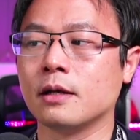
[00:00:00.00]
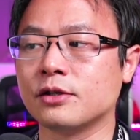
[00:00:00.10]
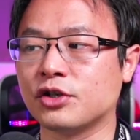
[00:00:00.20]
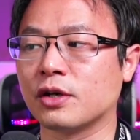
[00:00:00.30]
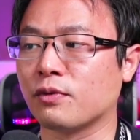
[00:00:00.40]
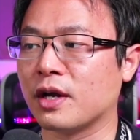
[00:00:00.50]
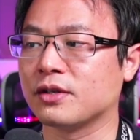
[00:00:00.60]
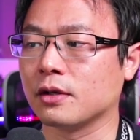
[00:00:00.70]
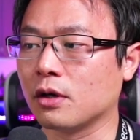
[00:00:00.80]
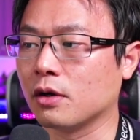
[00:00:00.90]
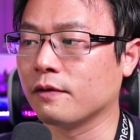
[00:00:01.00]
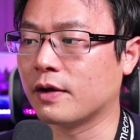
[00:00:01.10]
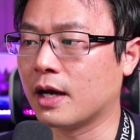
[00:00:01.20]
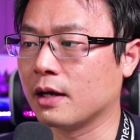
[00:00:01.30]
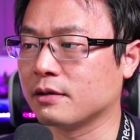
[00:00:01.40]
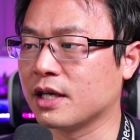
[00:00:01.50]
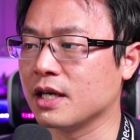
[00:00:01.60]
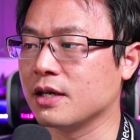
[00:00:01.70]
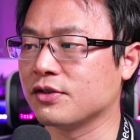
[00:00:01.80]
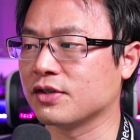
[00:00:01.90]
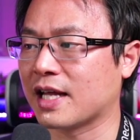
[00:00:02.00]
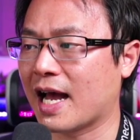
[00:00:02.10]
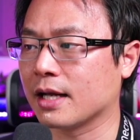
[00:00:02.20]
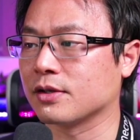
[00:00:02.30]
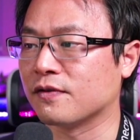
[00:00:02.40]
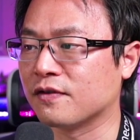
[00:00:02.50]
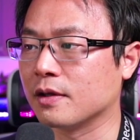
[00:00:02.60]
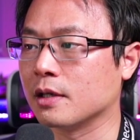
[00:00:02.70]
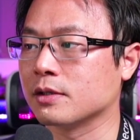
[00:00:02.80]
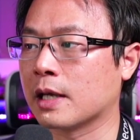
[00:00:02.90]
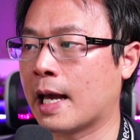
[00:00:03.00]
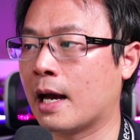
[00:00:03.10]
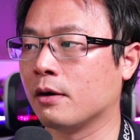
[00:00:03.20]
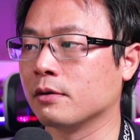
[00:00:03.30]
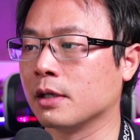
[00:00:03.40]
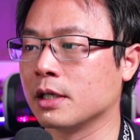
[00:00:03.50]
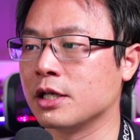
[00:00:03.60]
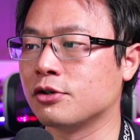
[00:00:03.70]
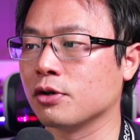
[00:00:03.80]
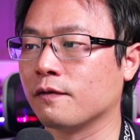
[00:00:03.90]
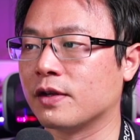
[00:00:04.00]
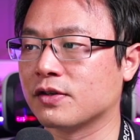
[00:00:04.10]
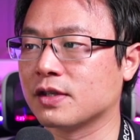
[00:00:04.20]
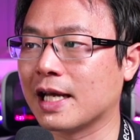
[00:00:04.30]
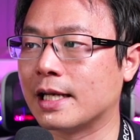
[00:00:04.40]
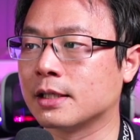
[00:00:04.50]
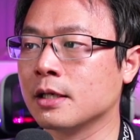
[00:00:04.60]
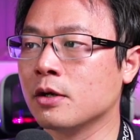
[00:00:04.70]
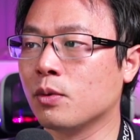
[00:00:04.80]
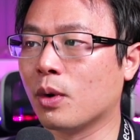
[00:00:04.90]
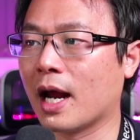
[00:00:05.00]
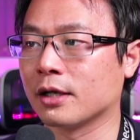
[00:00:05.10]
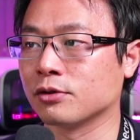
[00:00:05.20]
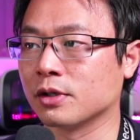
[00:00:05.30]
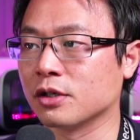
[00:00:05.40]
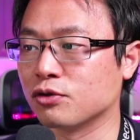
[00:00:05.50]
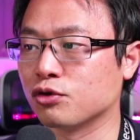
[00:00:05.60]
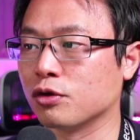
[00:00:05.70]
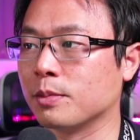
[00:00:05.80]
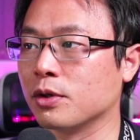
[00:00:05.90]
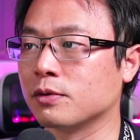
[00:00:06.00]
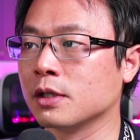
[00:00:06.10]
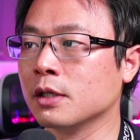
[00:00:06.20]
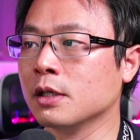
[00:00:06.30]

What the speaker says: generates a lot of key stats and things, how each of the state will actually contribute